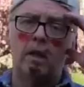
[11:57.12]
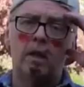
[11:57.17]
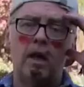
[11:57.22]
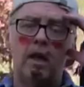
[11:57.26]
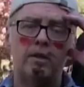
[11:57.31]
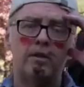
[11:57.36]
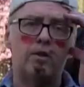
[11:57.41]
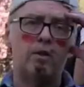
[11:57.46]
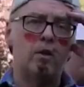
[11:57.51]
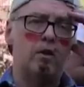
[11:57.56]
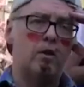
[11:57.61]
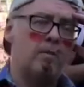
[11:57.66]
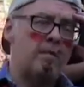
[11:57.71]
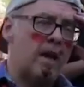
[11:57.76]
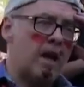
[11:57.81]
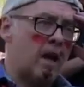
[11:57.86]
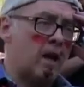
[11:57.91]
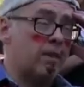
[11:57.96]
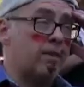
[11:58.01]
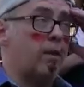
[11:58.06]
Let's do the
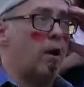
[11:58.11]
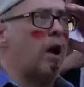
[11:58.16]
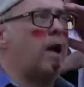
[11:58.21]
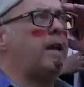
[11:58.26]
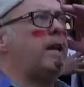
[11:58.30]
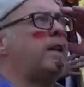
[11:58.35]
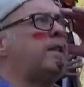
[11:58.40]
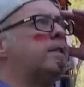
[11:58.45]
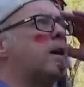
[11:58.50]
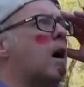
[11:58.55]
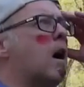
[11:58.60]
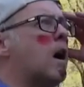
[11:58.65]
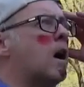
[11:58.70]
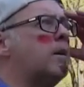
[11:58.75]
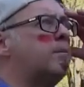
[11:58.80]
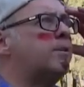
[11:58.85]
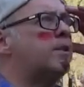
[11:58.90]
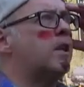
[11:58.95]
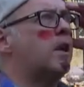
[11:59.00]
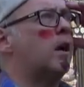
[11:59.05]
math. 30
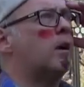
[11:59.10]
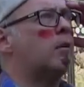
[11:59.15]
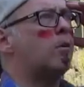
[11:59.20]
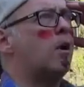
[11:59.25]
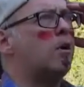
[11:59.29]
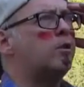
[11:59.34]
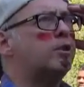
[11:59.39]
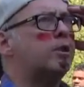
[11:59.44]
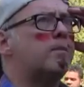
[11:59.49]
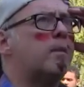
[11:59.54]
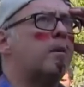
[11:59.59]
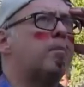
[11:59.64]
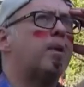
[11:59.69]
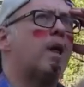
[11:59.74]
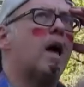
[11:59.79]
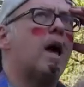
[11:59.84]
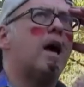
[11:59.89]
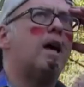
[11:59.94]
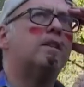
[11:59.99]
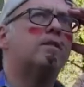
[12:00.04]
times the Hiroshima
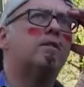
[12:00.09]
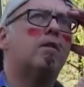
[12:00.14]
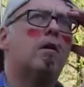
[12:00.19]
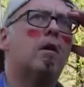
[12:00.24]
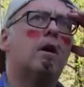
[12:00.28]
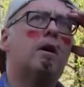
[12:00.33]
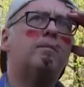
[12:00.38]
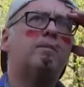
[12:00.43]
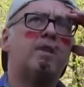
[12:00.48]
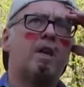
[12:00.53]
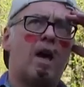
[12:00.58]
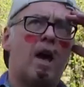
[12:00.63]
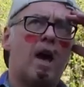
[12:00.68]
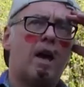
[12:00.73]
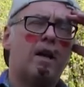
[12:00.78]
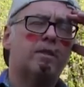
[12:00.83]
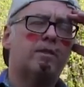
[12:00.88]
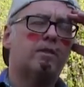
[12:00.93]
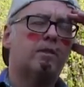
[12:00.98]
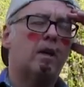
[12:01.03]
blast times
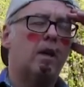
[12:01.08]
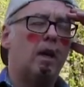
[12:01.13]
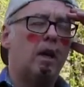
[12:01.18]
x